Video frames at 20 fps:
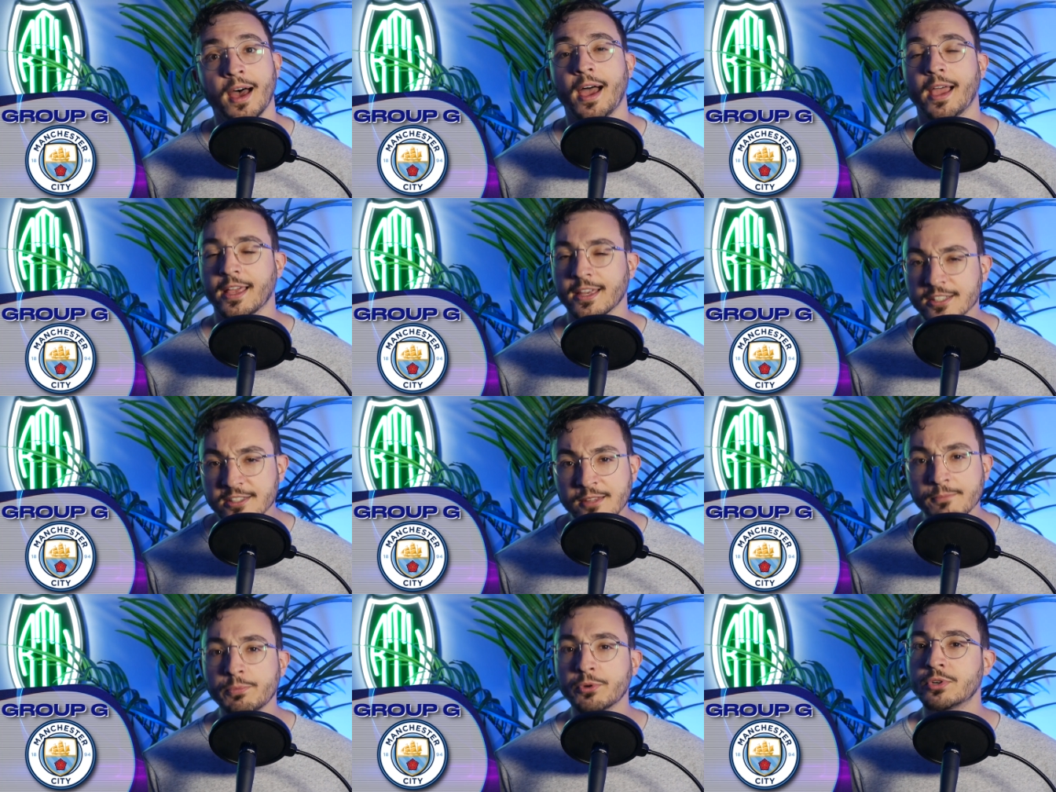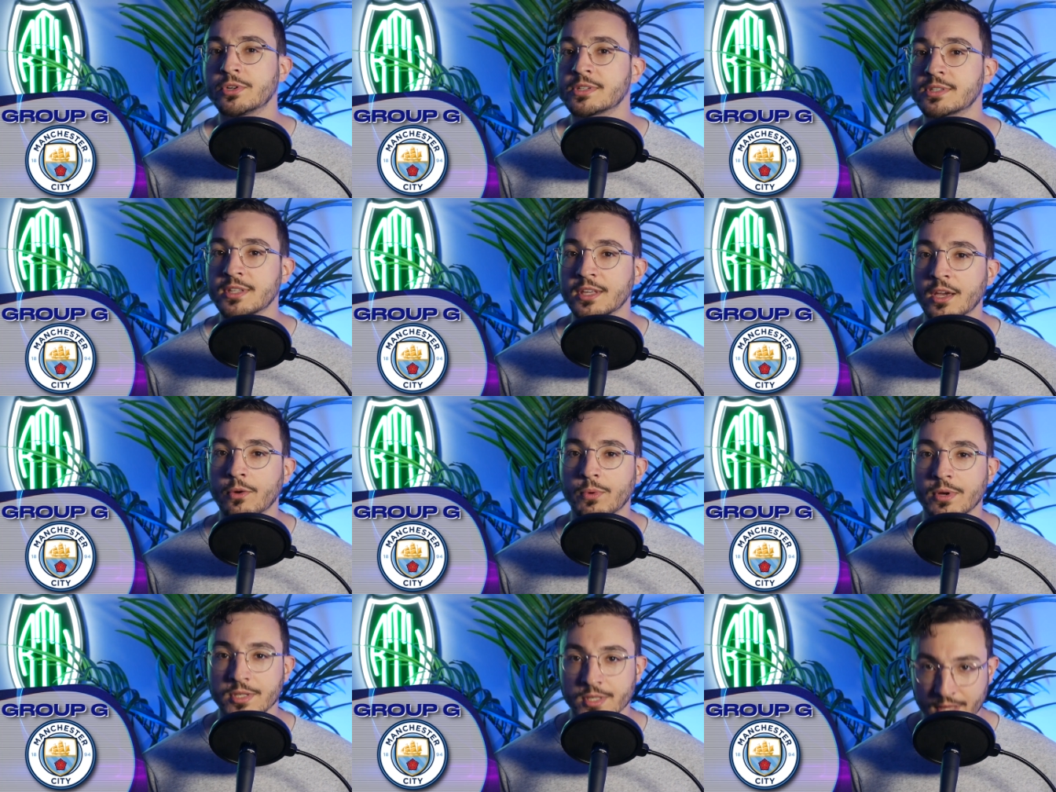I guess the Bundesliga
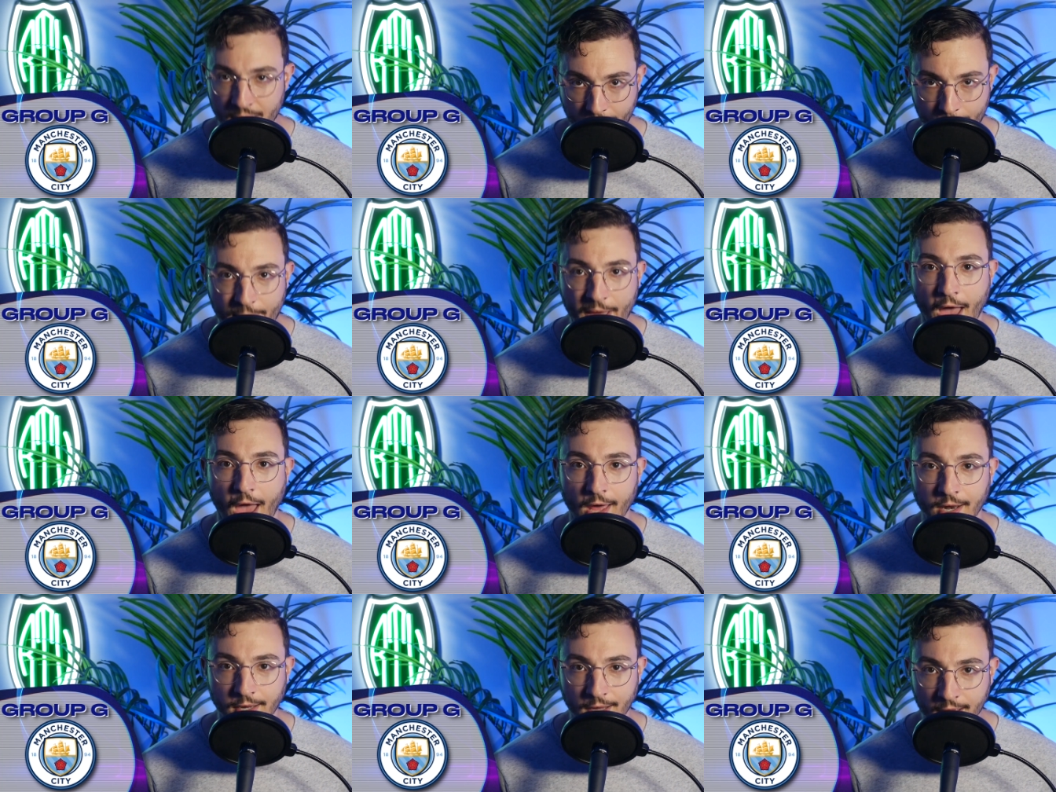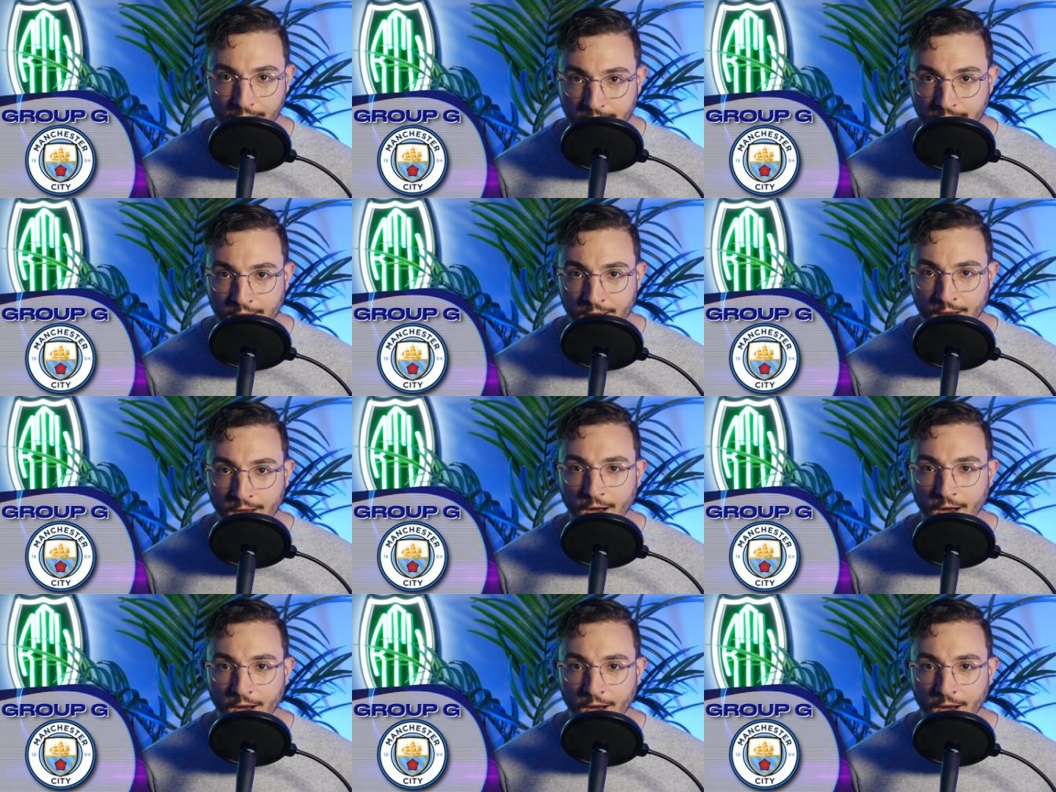wasn't that bad, eh?